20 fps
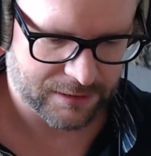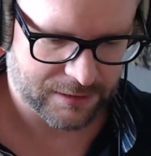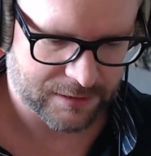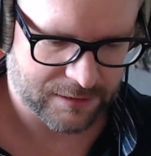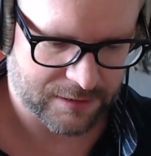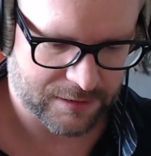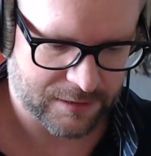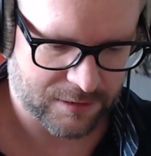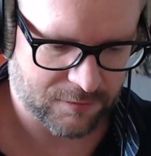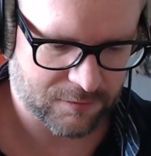
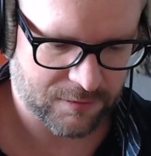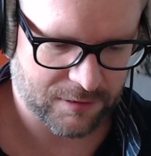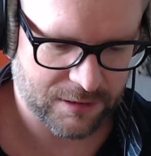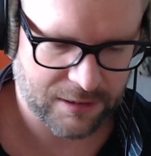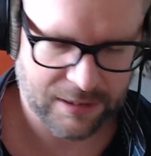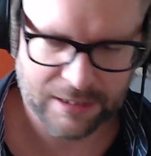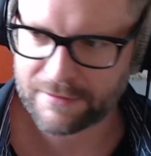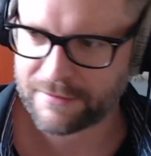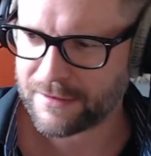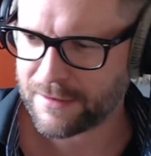So
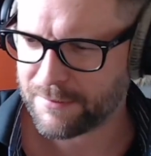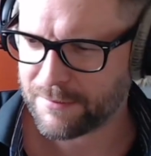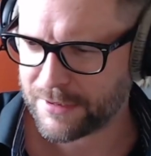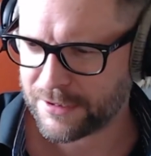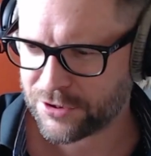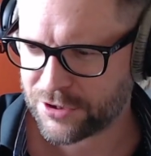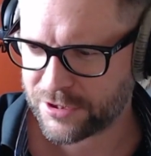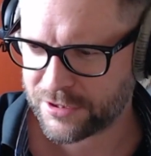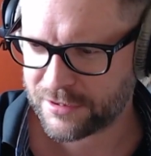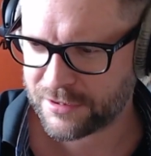as I
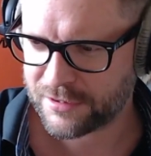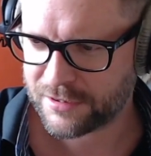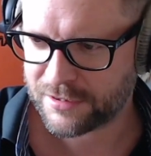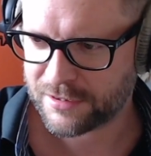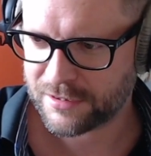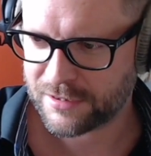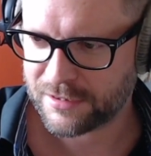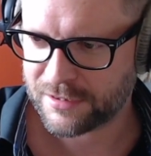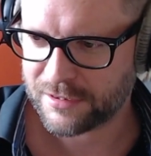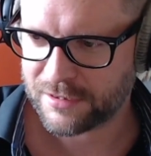mentioned,
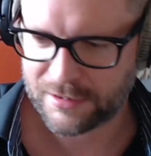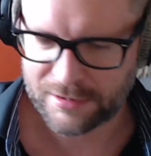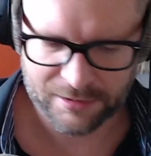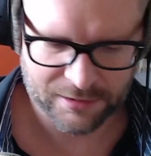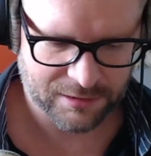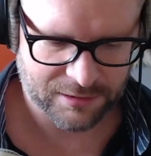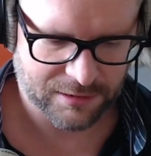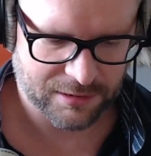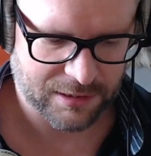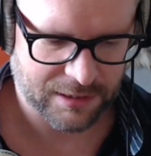
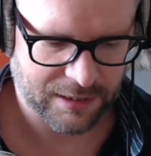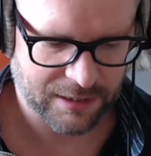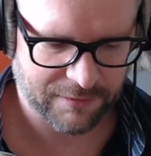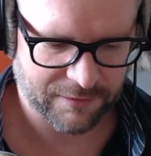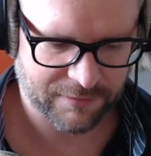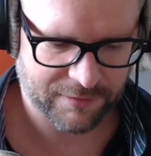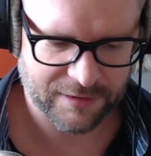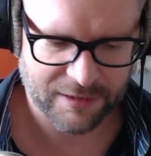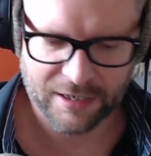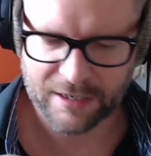I
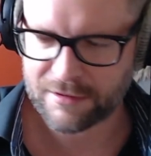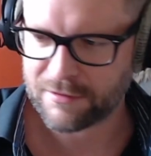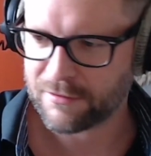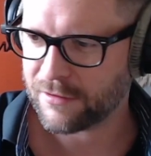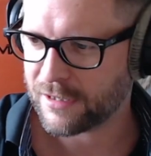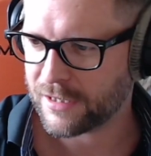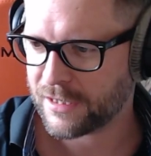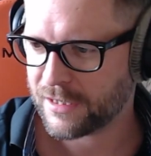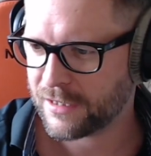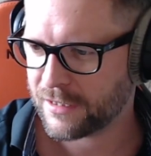have a
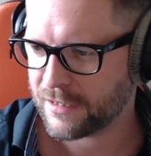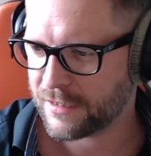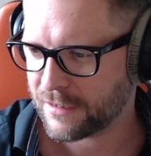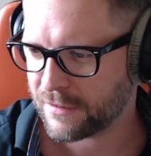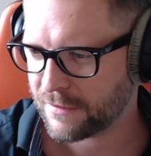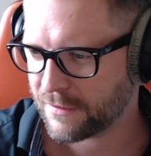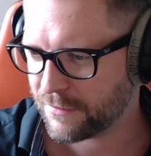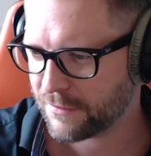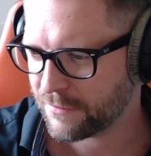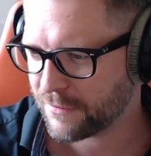schedule again.
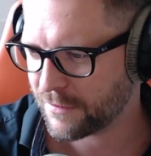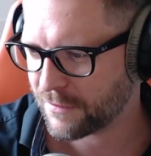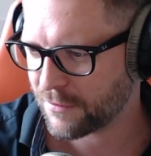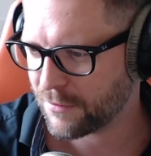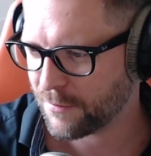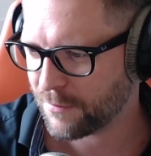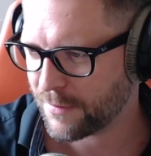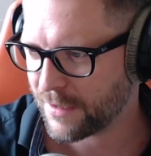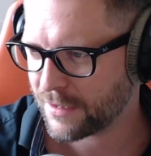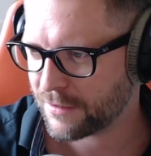Let's see if this
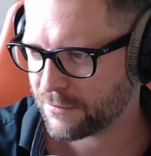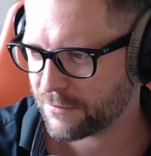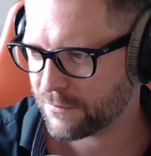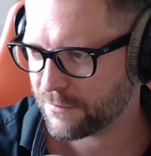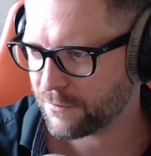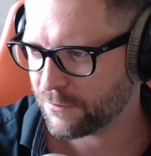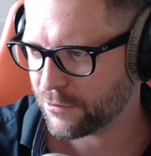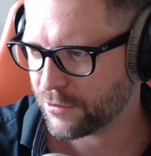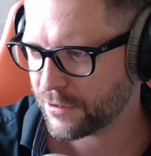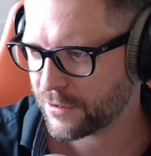command
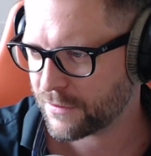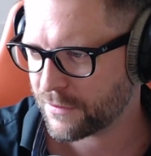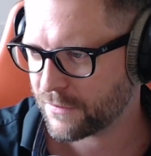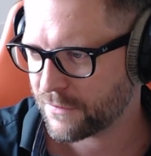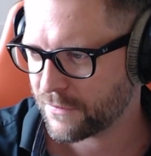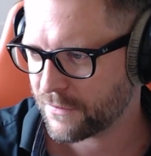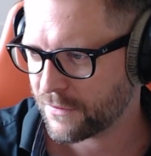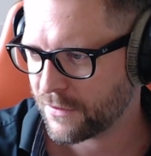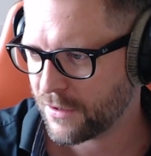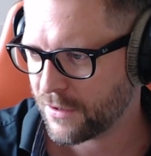
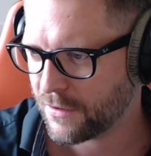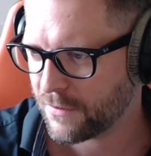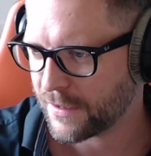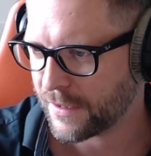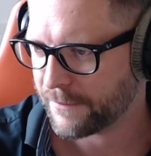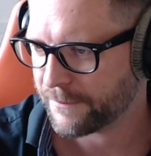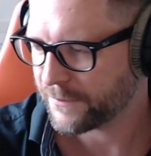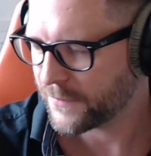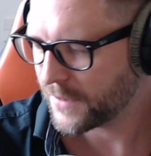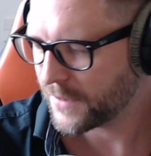works. Oh yeah.